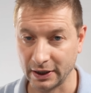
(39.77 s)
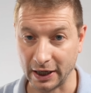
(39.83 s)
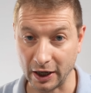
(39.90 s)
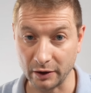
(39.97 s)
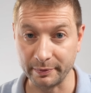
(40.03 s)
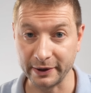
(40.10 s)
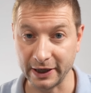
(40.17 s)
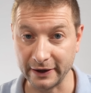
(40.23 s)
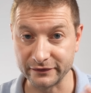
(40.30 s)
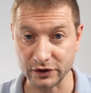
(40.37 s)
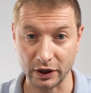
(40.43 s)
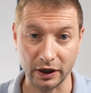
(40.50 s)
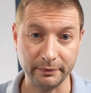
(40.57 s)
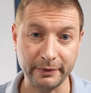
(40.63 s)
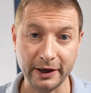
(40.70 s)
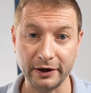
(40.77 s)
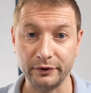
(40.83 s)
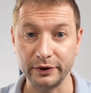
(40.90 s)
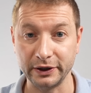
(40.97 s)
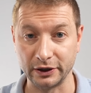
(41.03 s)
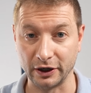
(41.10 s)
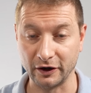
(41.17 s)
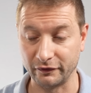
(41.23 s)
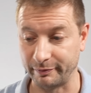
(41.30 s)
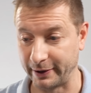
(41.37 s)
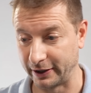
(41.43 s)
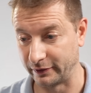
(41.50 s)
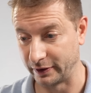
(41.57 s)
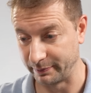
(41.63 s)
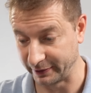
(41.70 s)
how it behaves on battery and off
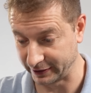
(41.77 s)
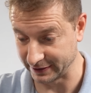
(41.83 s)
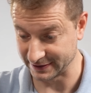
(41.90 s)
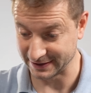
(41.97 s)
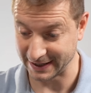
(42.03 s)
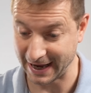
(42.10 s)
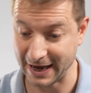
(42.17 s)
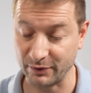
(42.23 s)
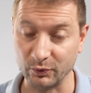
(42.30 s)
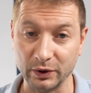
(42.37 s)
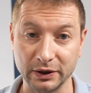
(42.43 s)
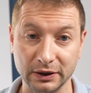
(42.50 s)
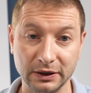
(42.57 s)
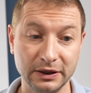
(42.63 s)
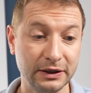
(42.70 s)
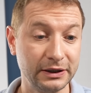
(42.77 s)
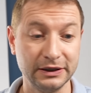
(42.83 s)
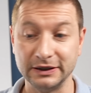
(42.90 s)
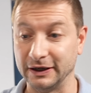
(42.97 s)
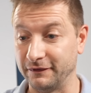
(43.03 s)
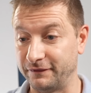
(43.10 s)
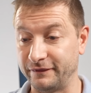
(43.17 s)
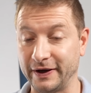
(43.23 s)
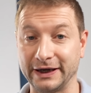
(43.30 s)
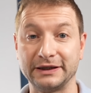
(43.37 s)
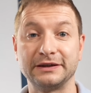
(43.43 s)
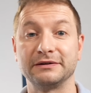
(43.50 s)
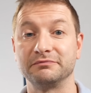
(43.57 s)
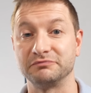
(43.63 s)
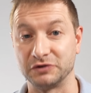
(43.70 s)
battery, because that will
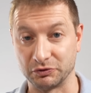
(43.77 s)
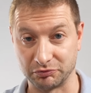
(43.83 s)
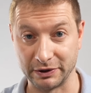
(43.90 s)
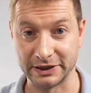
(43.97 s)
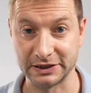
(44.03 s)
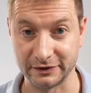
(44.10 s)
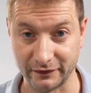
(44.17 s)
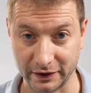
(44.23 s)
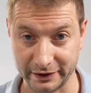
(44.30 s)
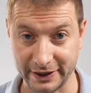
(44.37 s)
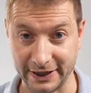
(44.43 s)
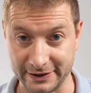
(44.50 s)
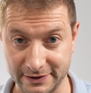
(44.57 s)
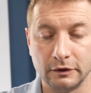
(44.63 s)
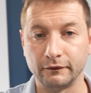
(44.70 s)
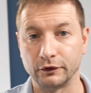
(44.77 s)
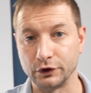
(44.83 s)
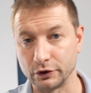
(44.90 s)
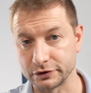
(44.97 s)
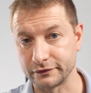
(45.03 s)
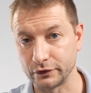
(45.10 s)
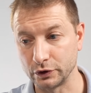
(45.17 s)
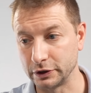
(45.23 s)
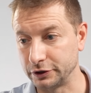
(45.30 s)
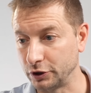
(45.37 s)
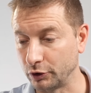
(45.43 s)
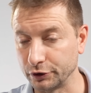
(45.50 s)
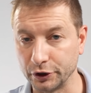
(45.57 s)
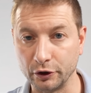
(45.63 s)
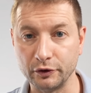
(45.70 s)
affect the rest of our tests. For those of you that
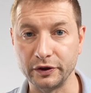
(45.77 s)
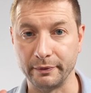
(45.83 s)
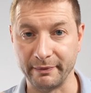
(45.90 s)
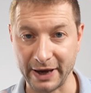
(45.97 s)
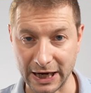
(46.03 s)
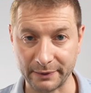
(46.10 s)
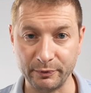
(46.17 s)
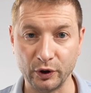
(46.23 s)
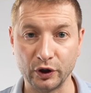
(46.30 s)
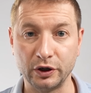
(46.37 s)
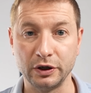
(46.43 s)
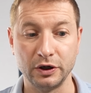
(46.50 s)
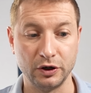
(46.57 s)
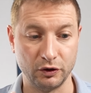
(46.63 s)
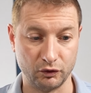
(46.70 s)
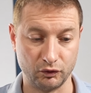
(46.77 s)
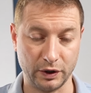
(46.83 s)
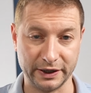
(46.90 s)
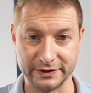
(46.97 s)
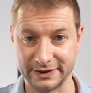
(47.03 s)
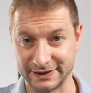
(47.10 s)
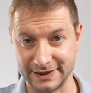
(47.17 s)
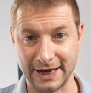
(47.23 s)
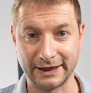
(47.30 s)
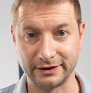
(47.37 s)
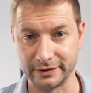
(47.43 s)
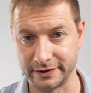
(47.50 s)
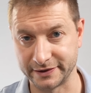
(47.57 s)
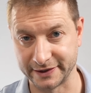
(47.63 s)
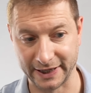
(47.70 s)
don't know, the MacBook runs exactly
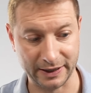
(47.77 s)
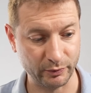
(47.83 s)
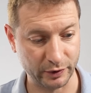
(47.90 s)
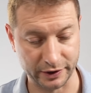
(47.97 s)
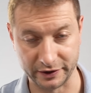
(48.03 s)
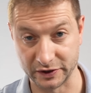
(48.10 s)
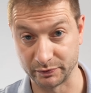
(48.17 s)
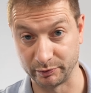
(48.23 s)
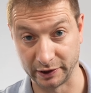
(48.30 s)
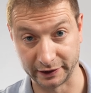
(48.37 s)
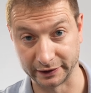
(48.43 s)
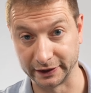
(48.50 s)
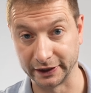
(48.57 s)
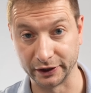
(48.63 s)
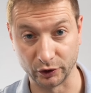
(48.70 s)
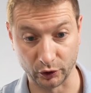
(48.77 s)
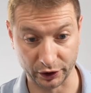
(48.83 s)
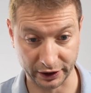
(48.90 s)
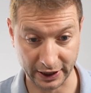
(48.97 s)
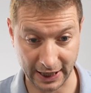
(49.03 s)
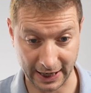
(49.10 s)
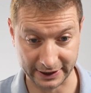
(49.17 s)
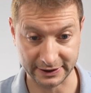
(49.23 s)
the same whether it's plugged in or not